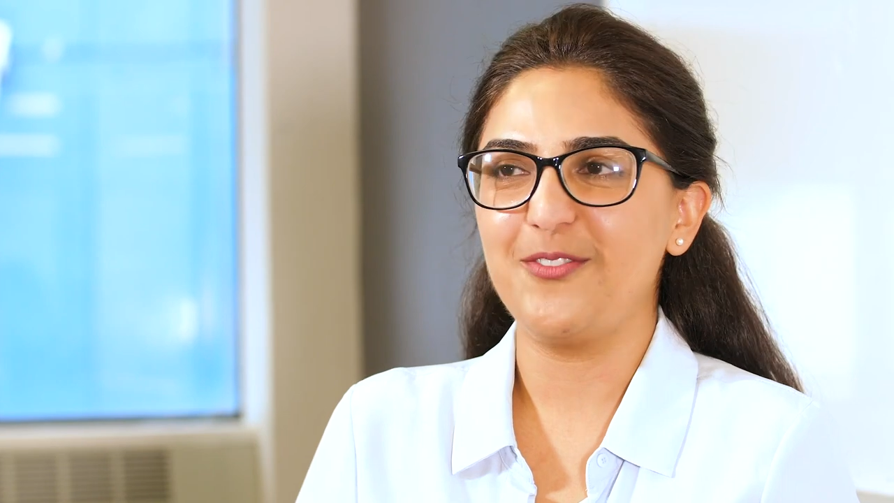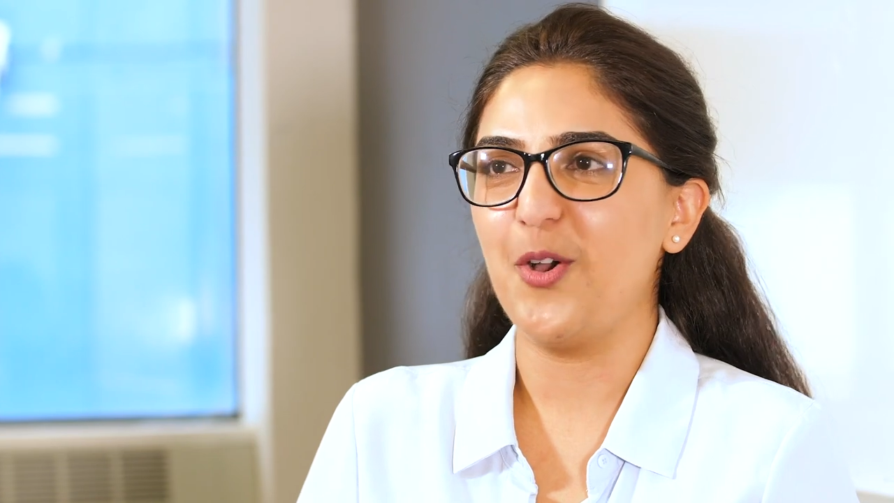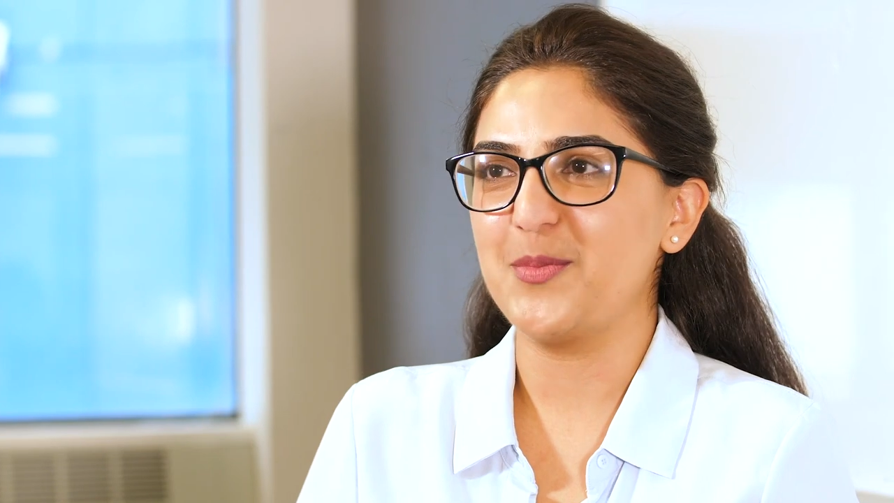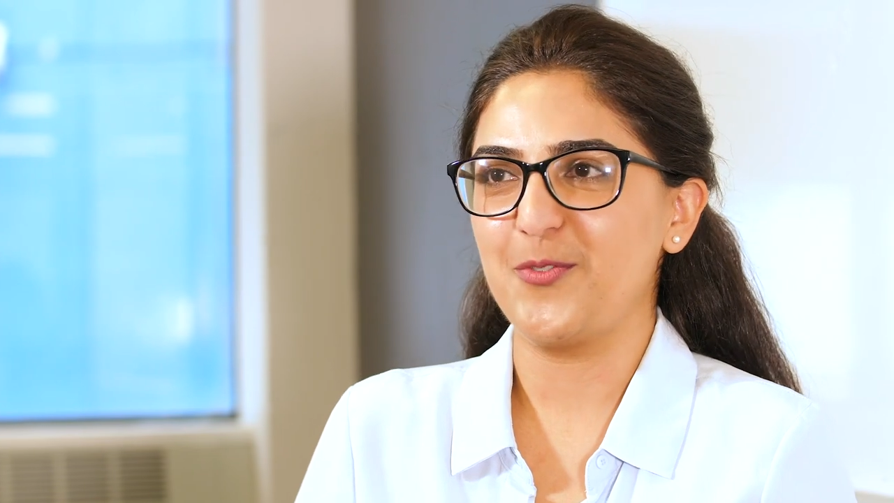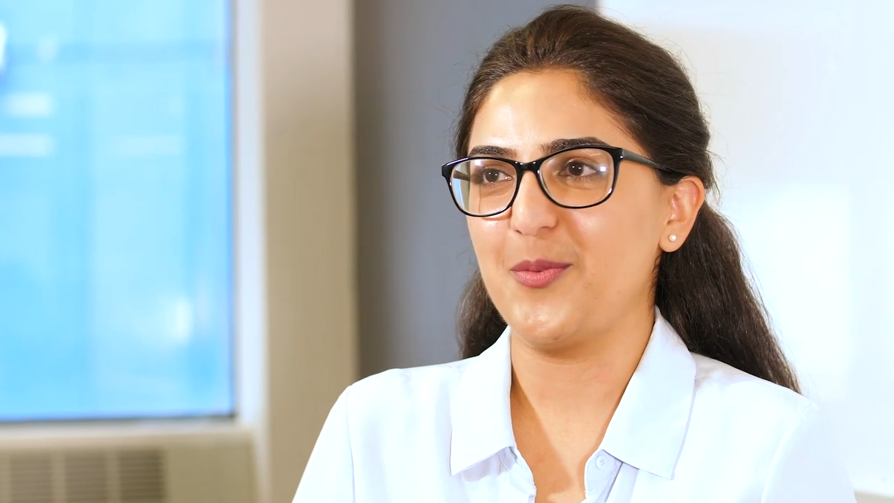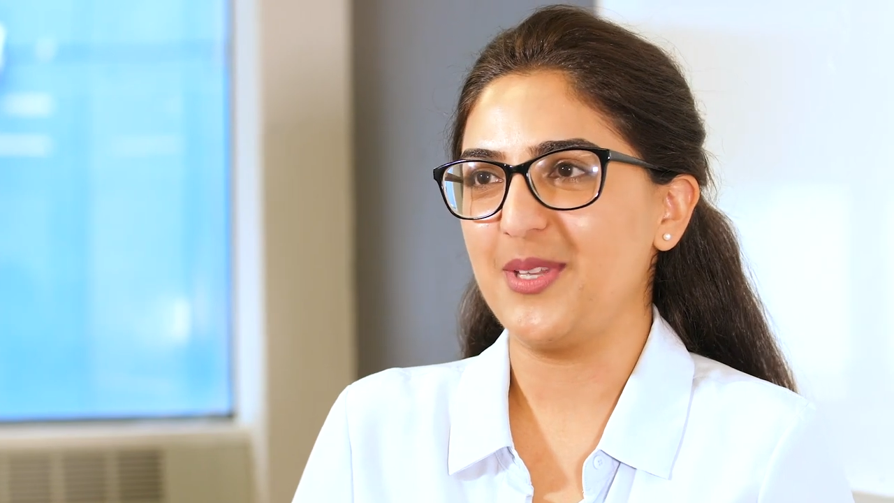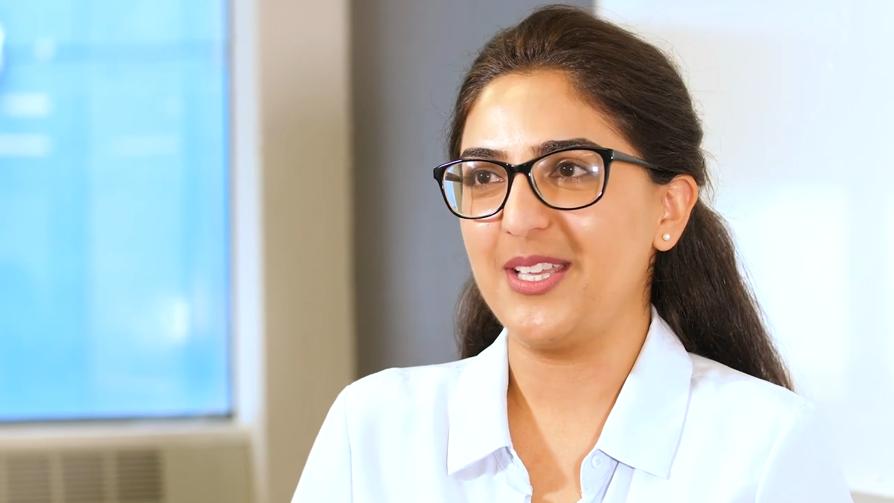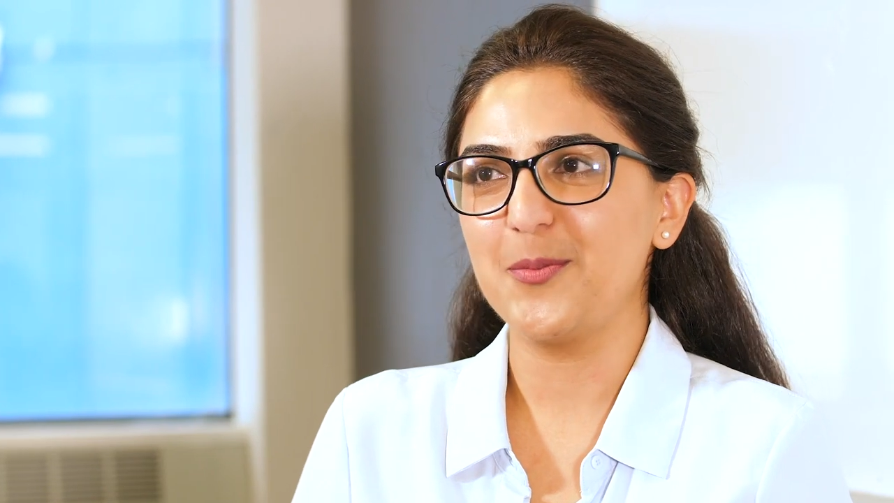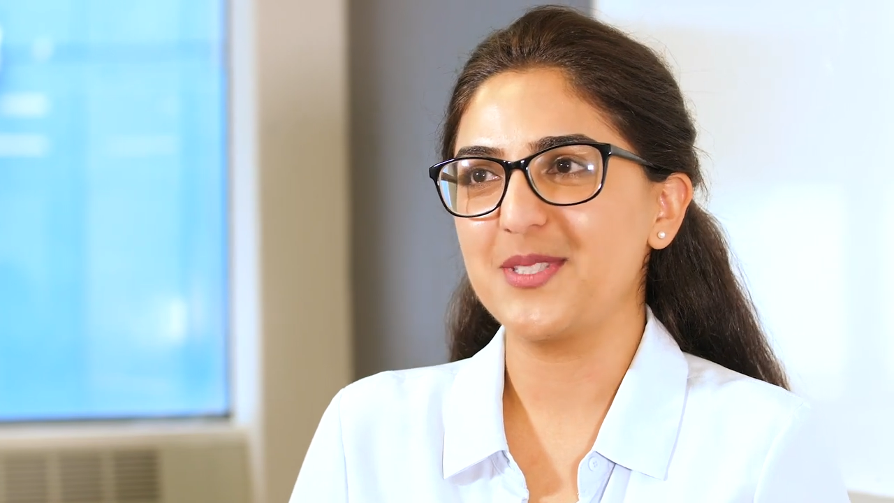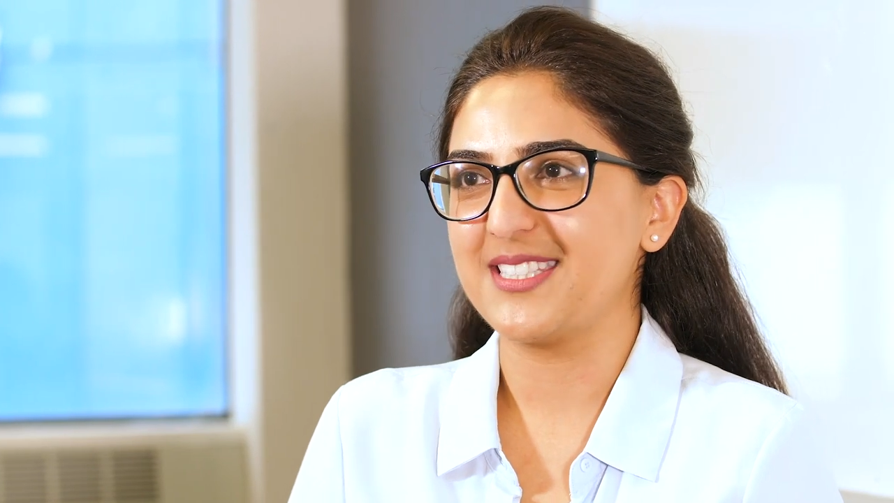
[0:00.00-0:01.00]
I've hopped from
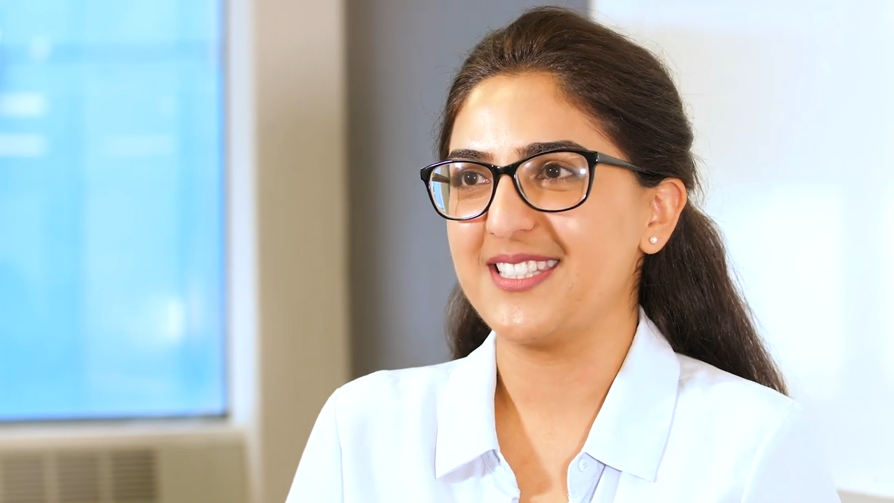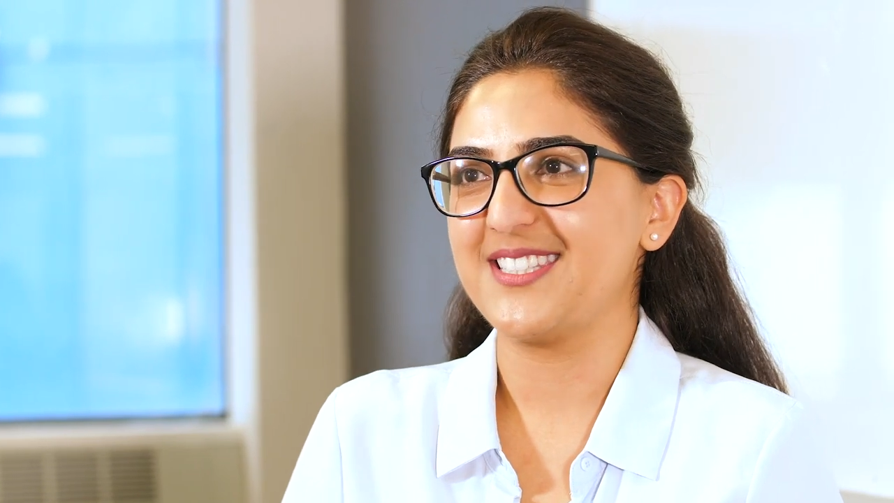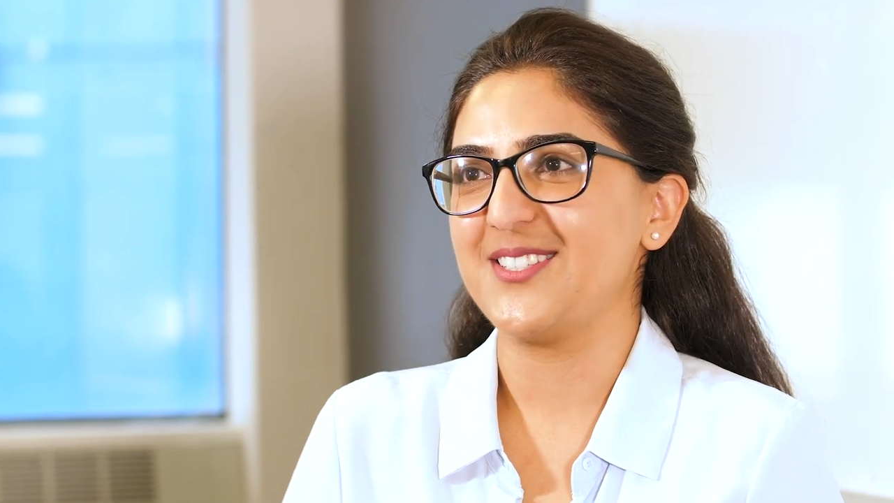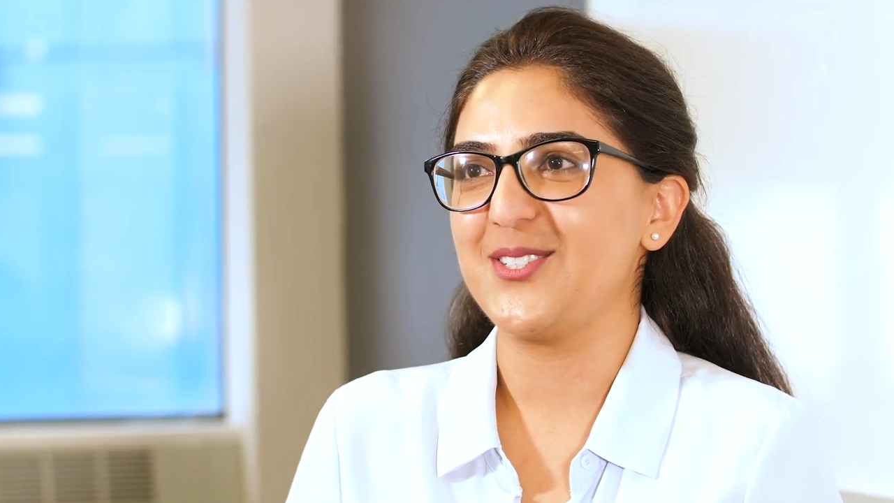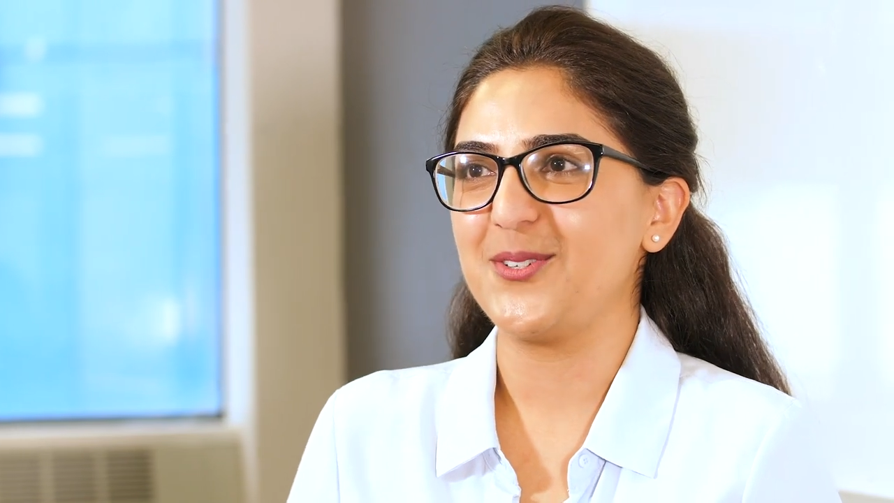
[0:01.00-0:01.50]
being ops assistant